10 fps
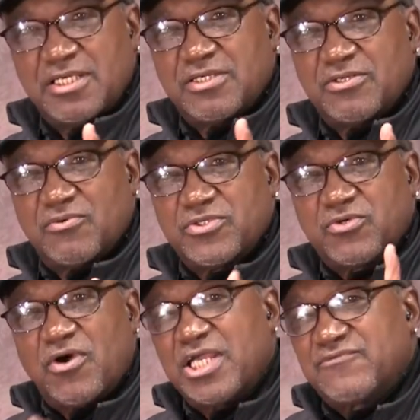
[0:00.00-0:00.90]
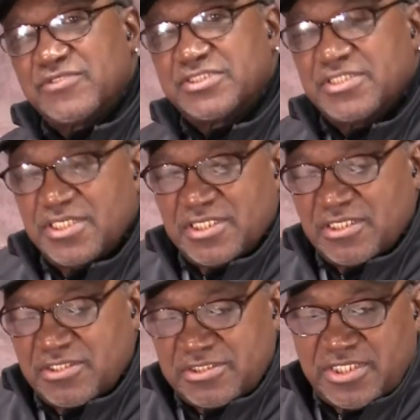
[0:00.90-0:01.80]
You know, when you go ice fishing,
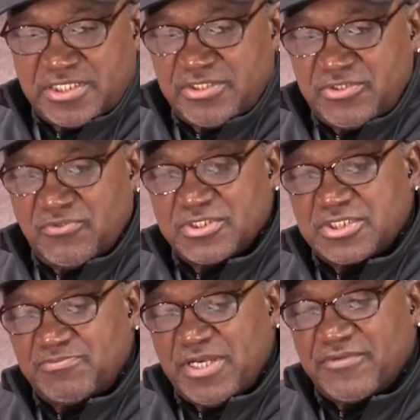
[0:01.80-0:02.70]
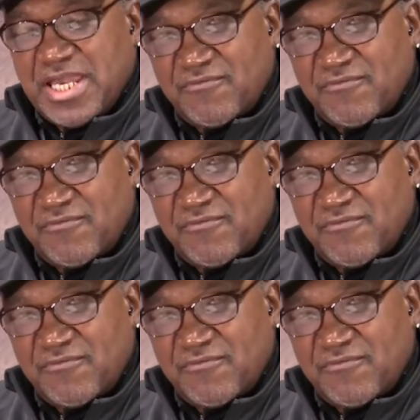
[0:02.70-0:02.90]
a good thing to do is to be able to